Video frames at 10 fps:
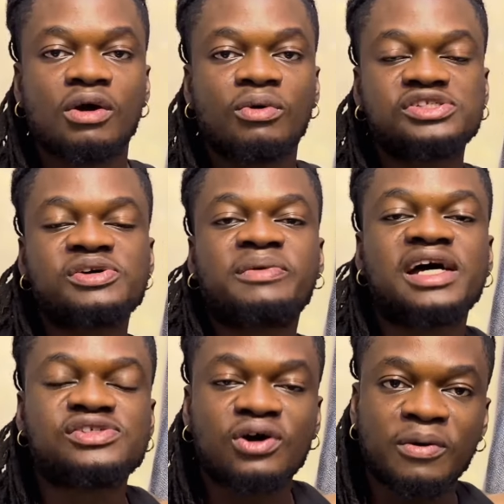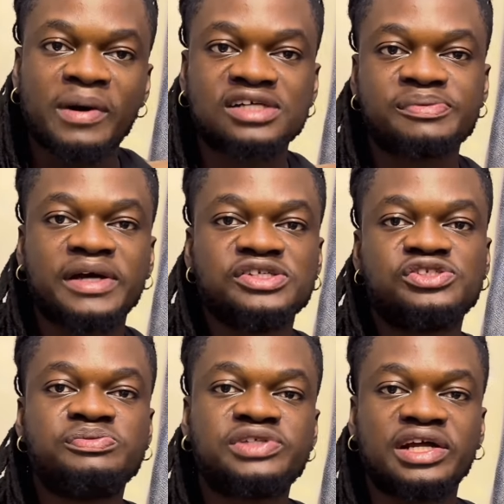What's up, guys? Welcome back to my
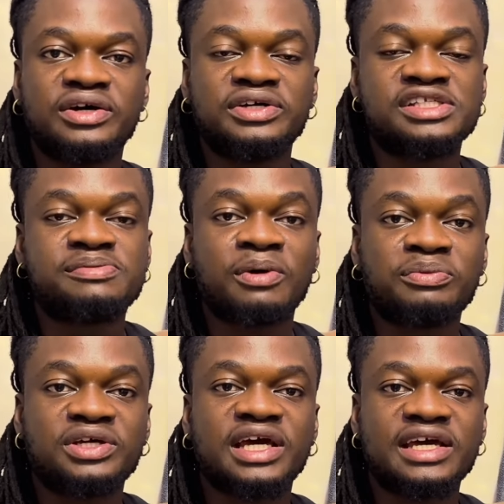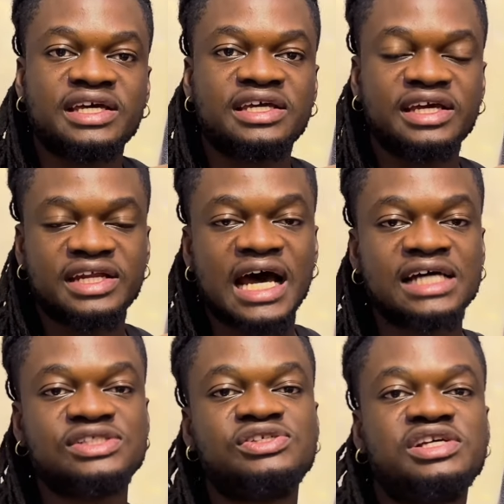YouTube channel. It's Bobby here again,
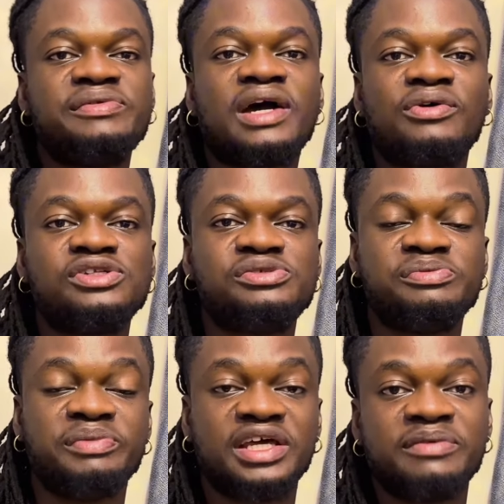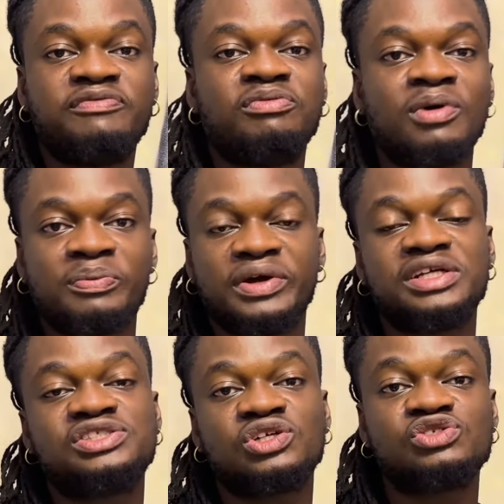and today we are going to be making football
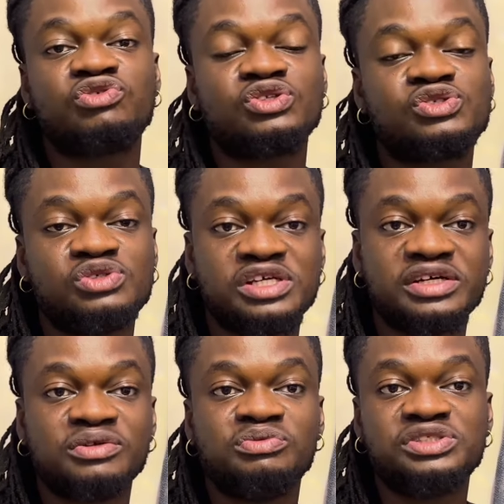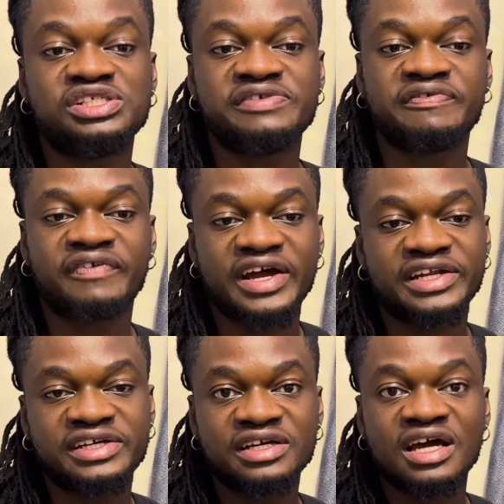predictions for today, which is a
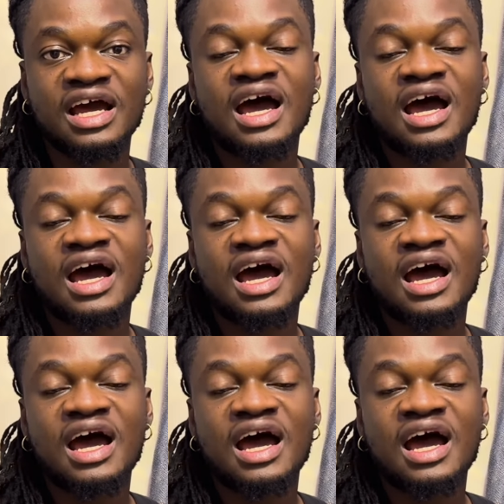Friday.